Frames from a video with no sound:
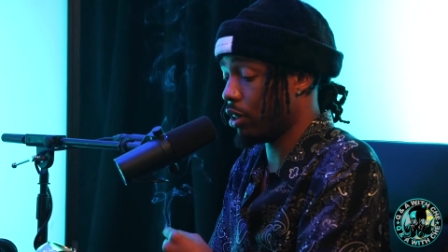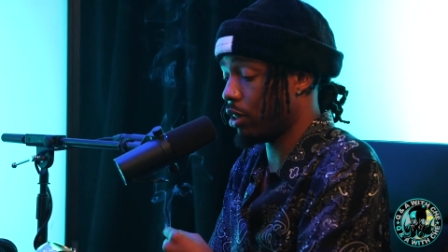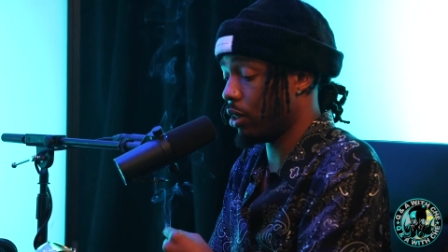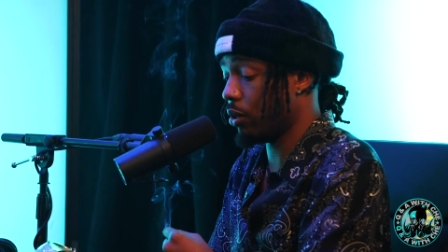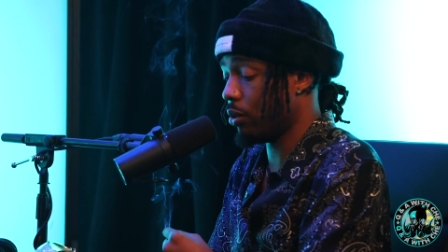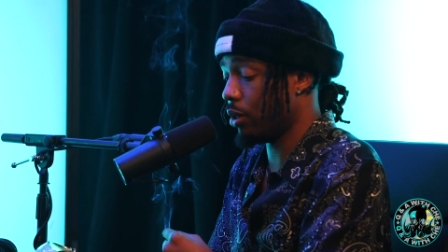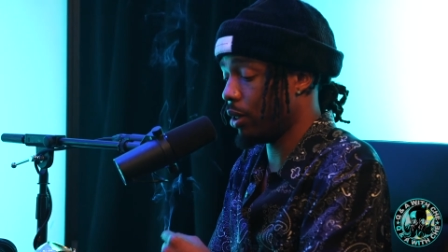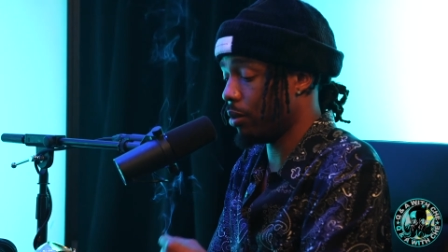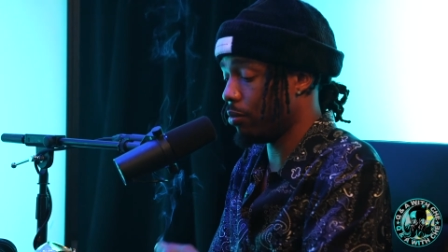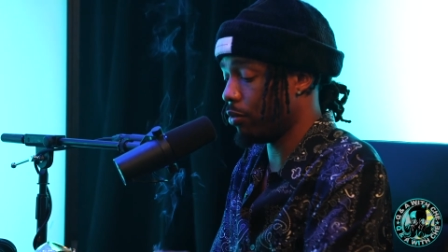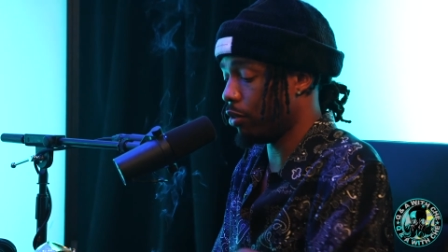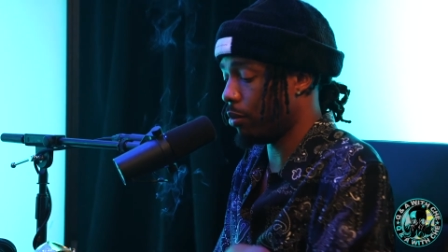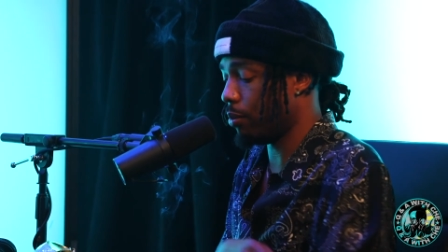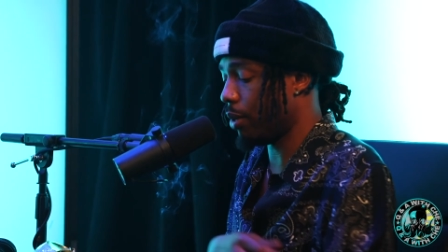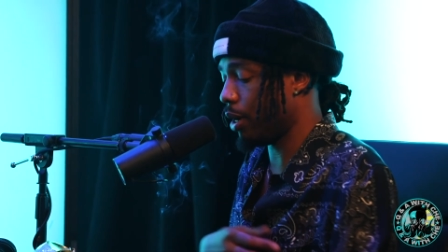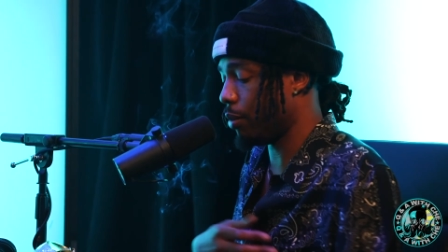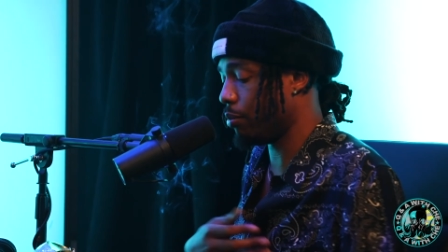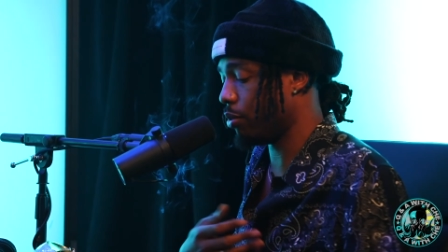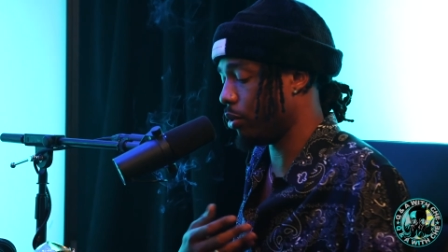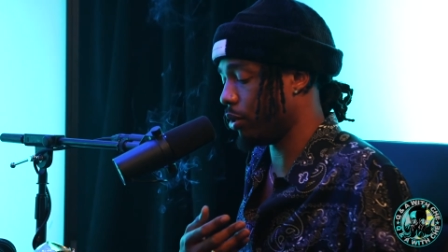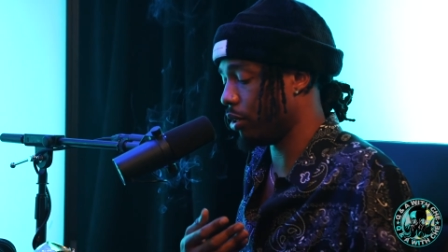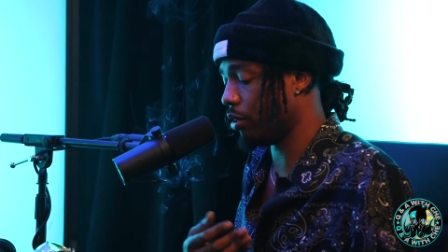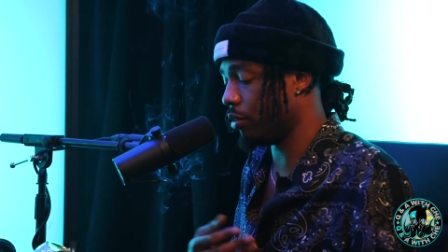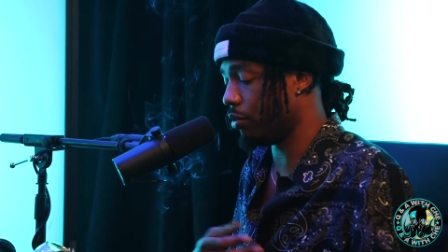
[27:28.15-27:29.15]
to show them from my
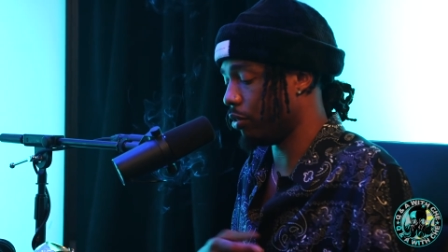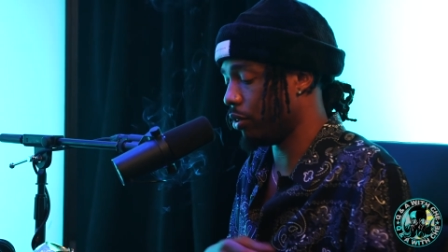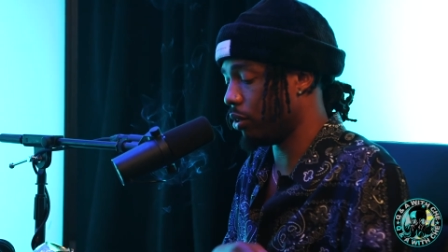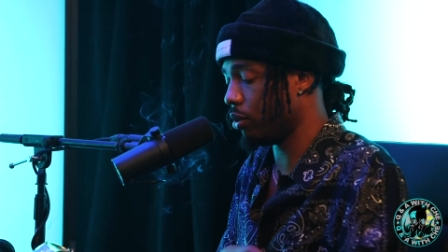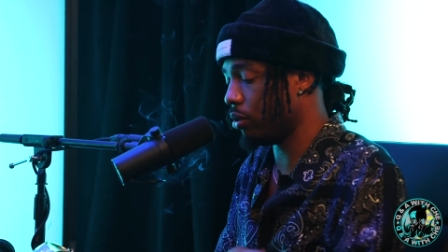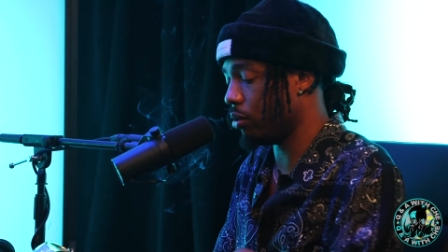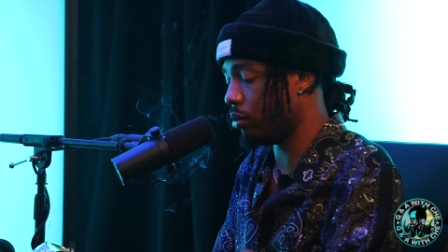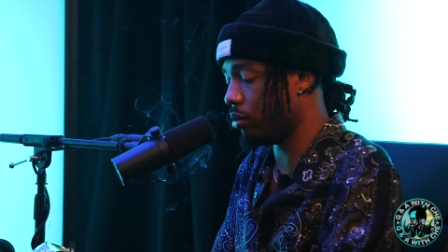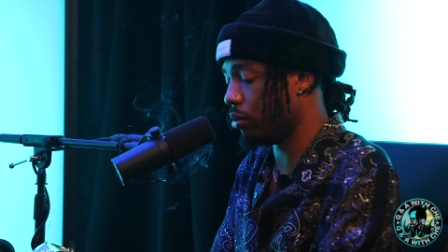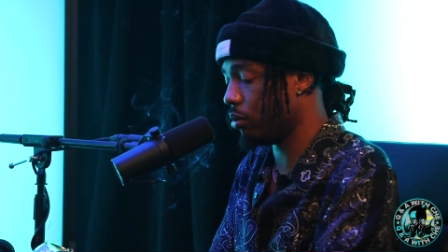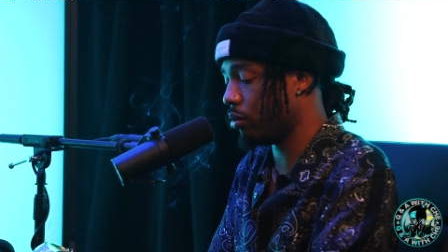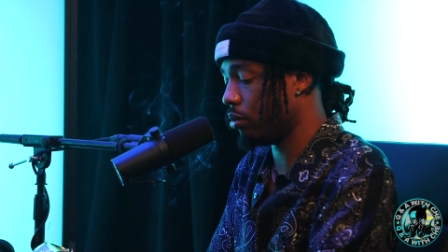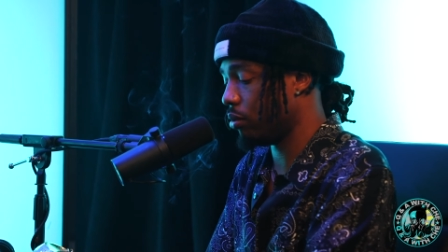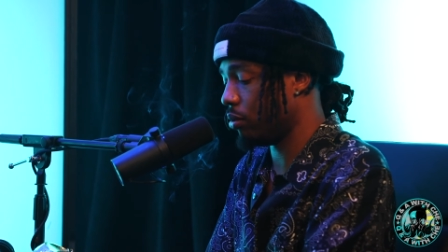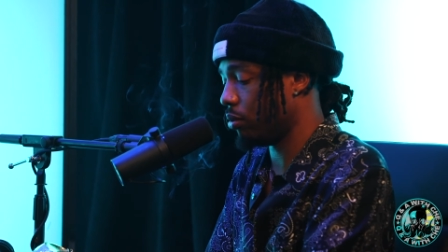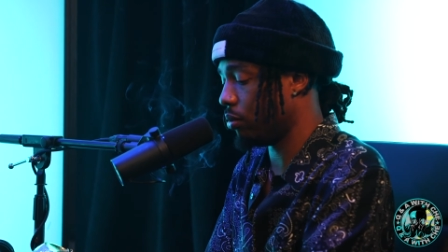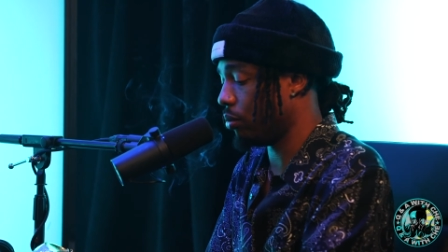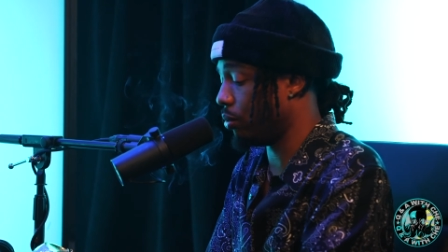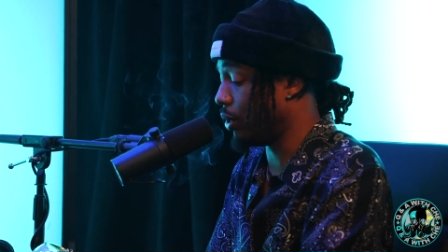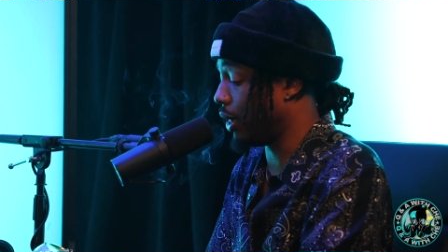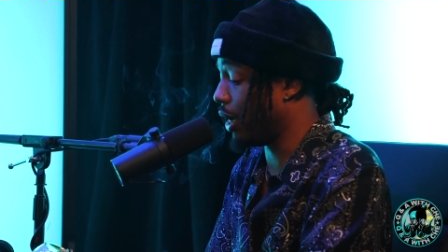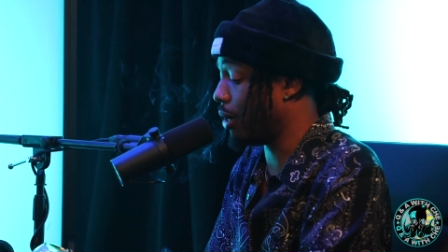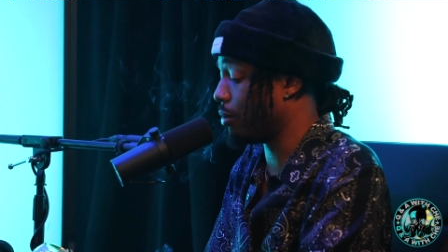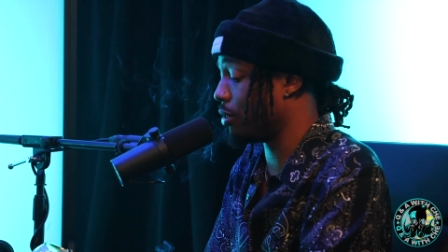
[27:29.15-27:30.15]
point of view
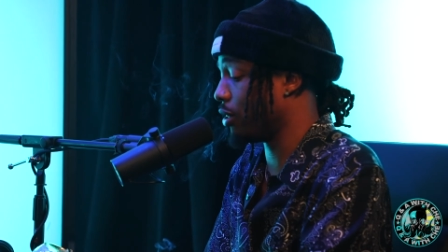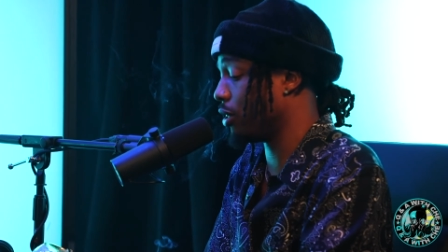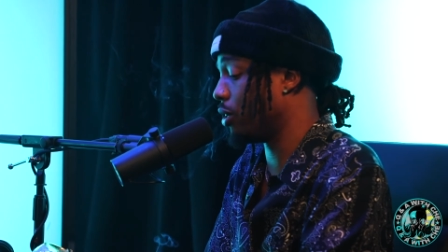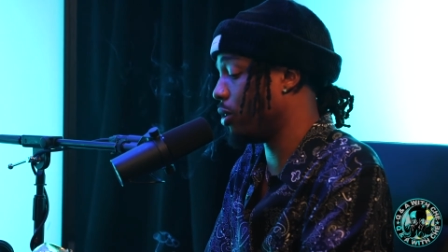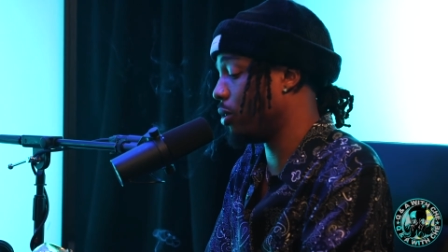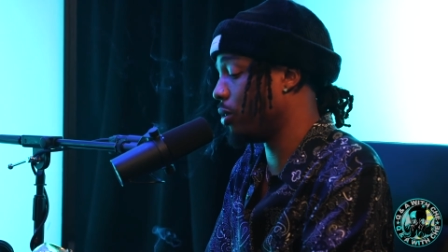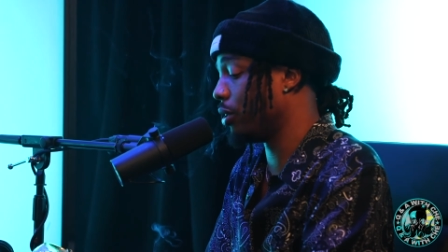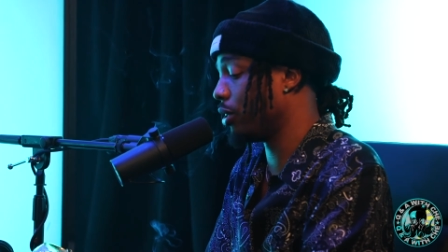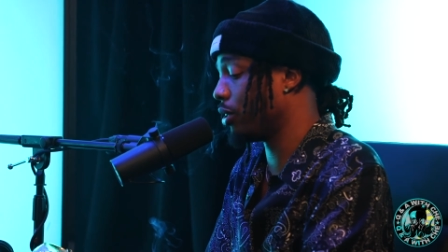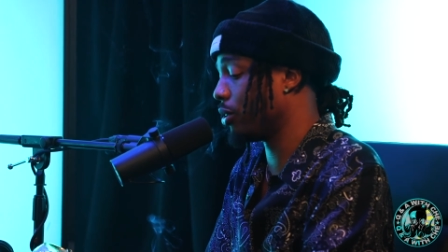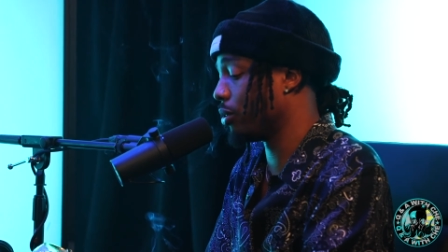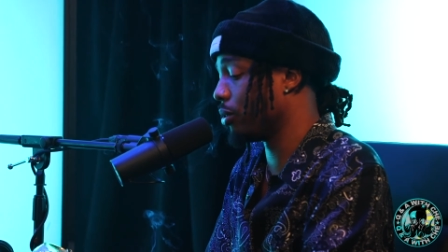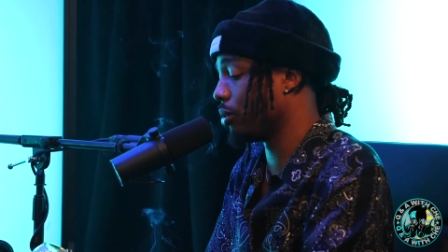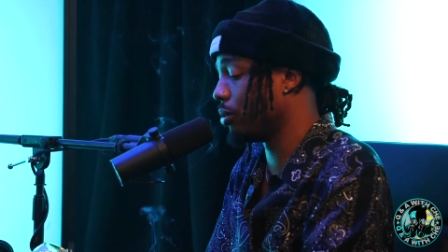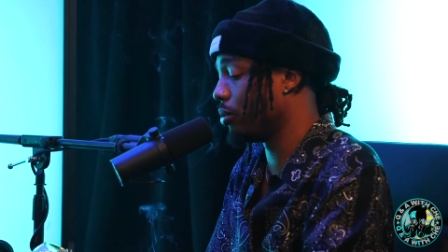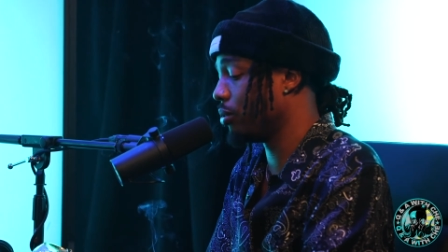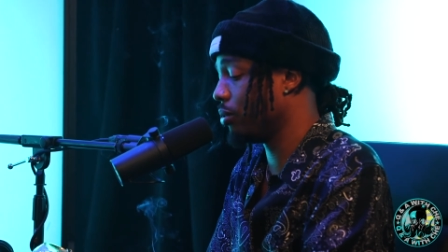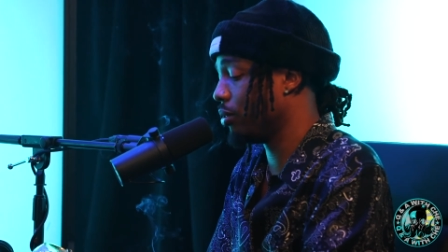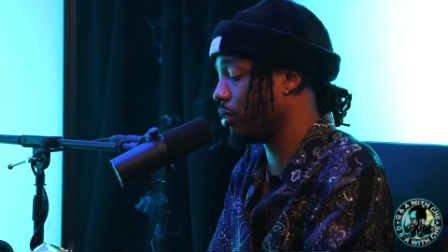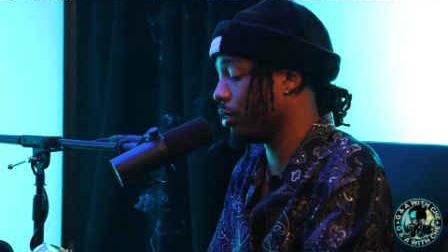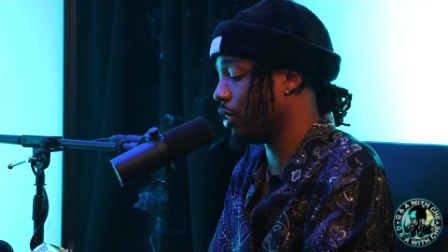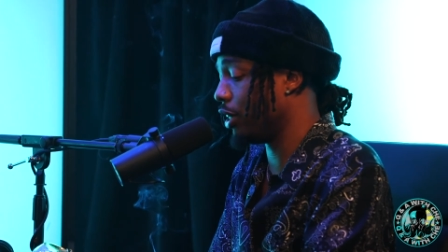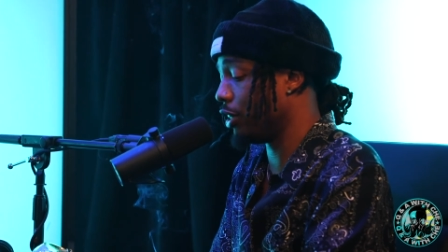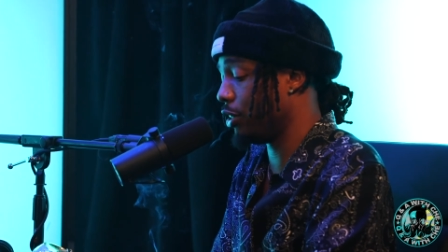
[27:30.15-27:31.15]
what I was going
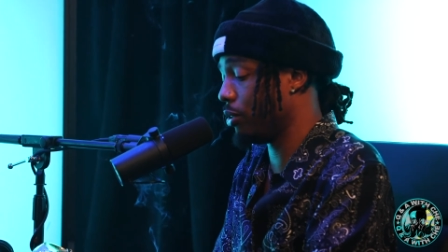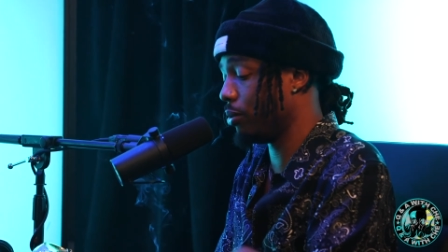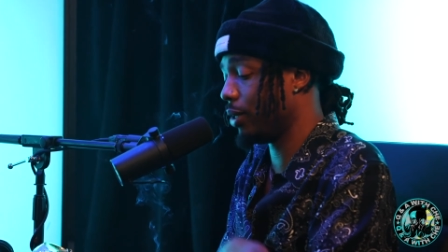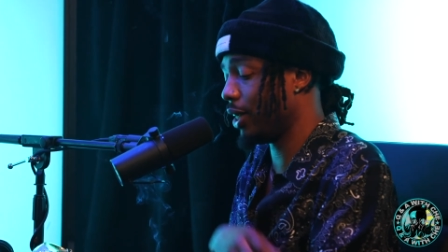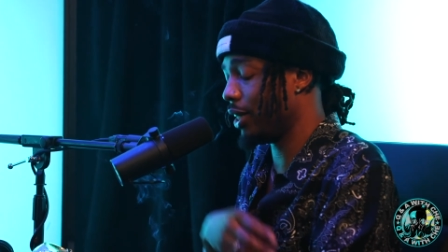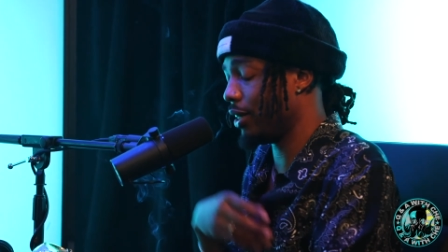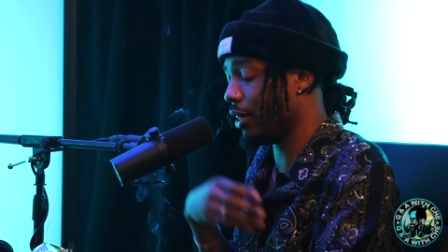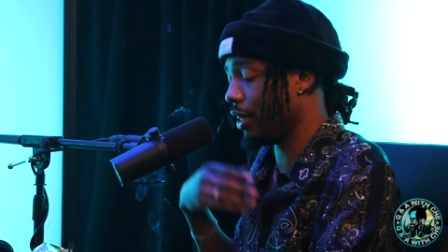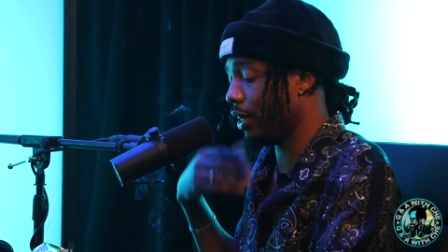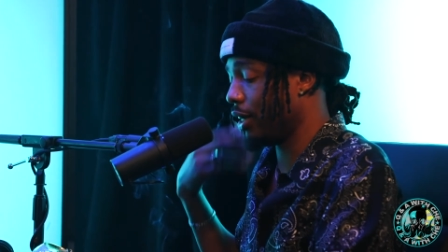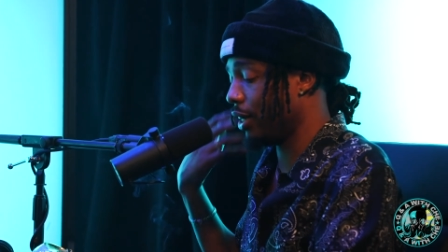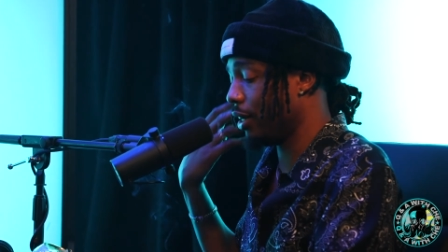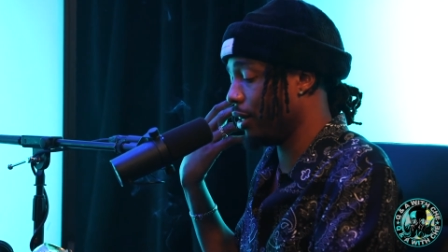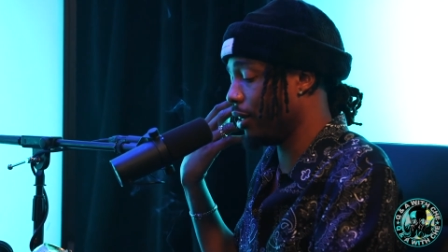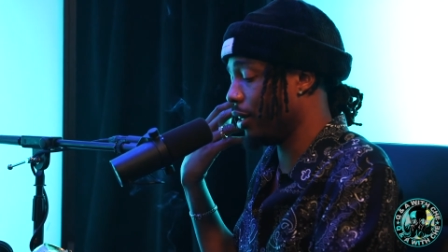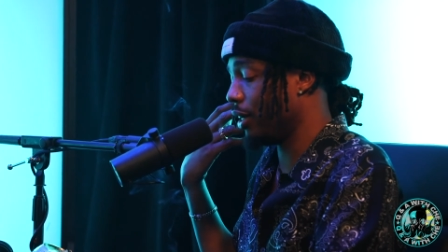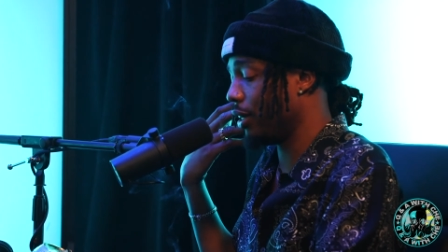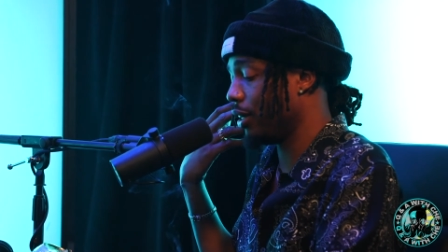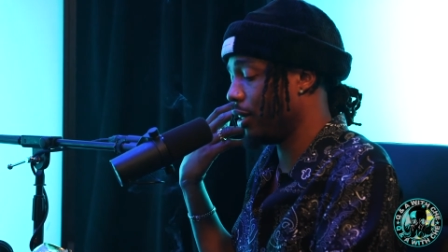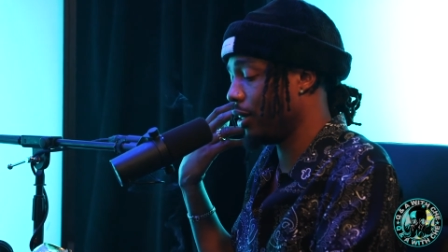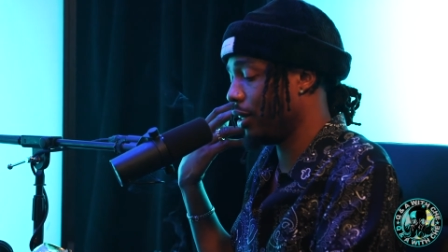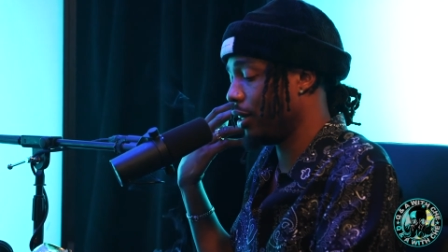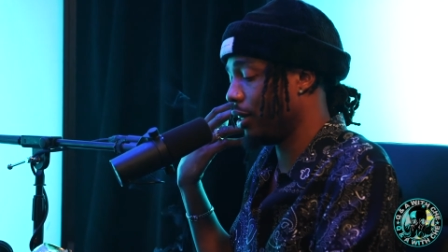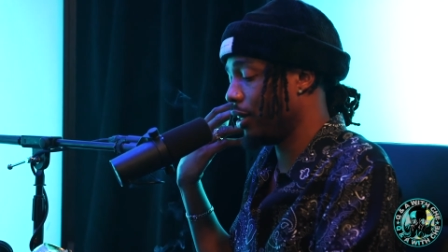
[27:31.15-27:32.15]
through because you get to hear it.